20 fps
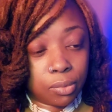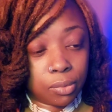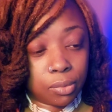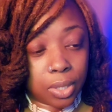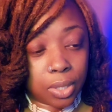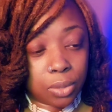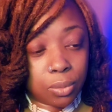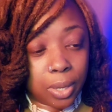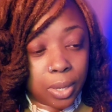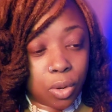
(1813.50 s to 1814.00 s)

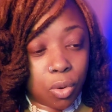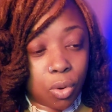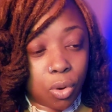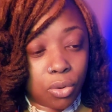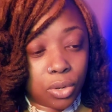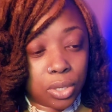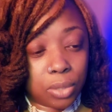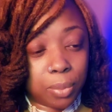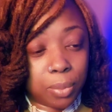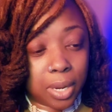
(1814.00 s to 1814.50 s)
That's why
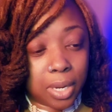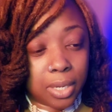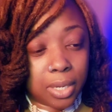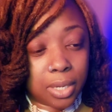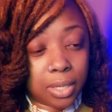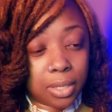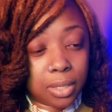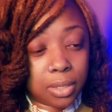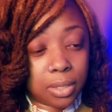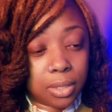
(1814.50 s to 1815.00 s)

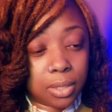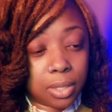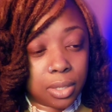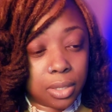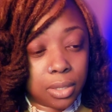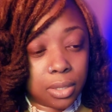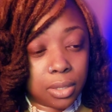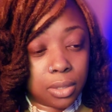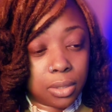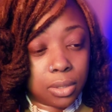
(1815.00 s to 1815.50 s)
correspondence,
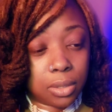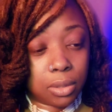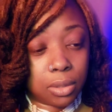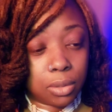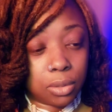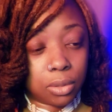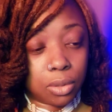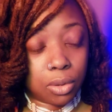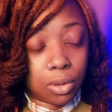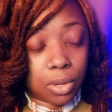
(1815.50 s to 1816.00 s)
this
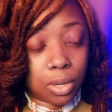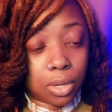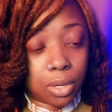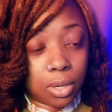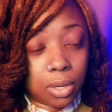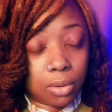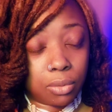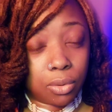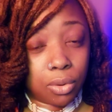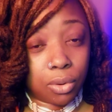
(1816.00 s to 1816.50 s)
law
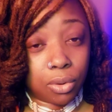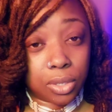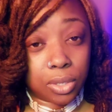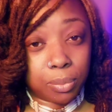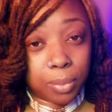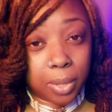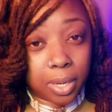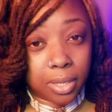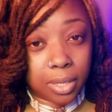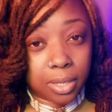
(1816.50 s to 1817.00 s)
of
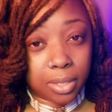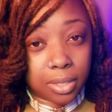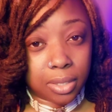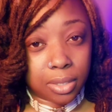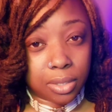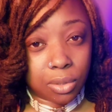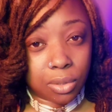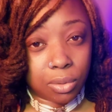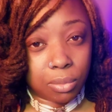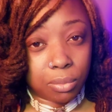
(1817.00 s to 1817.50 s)
correspondence is
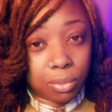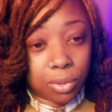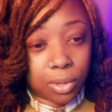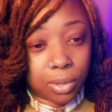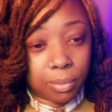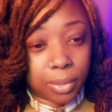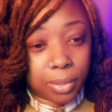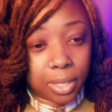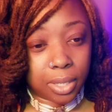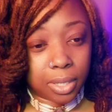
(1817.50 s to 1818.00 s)
so
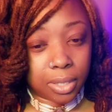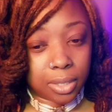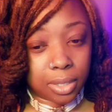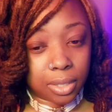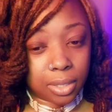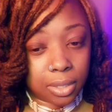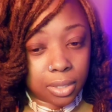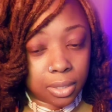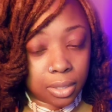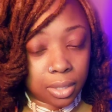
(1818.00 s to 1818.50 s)
important, because
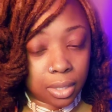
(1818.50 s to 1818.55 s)
it